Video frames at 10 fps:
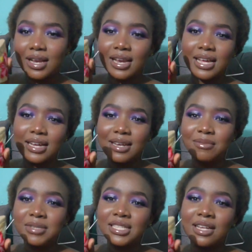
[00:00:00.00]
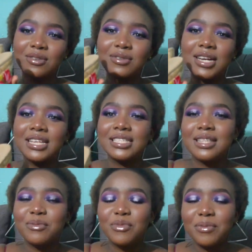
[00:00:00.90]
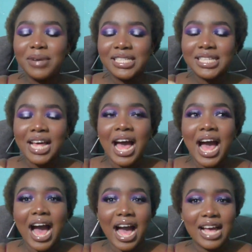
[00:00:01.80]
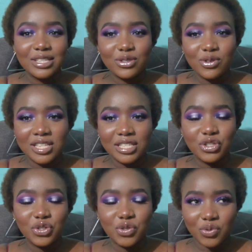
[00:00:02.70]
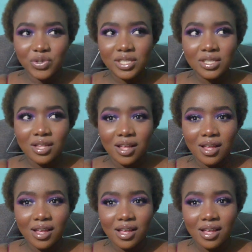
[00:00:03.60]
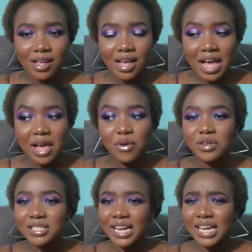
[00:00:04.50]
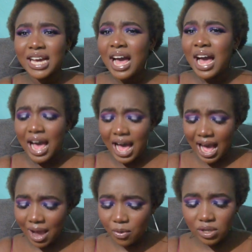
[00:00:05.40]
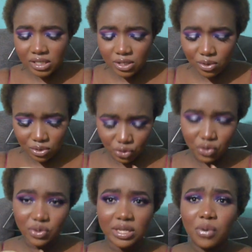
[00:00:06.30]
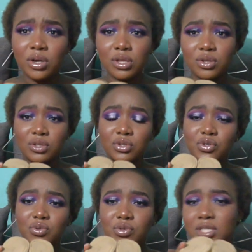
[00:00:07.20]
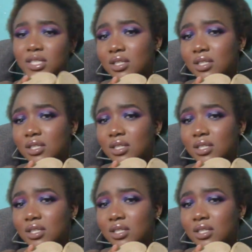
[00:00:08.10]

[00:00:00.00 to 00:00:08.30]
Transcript: like let me tell you guys the moment I saw these shoes I was like I want those shoes I want those shoes